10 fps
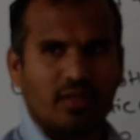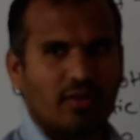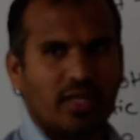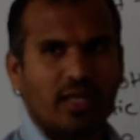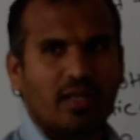
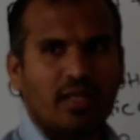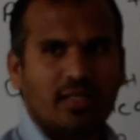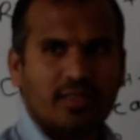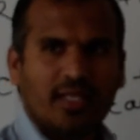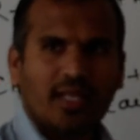Okay,
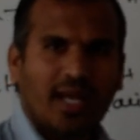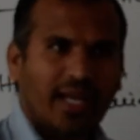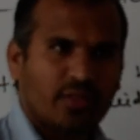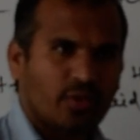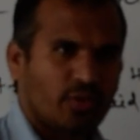these are the
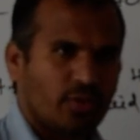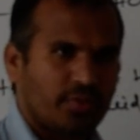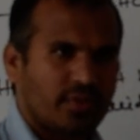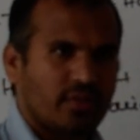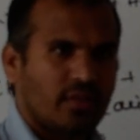
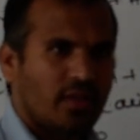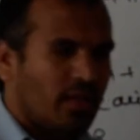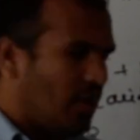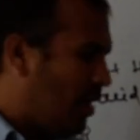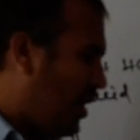isotopes.
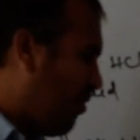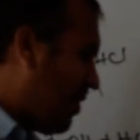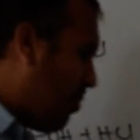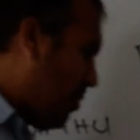If they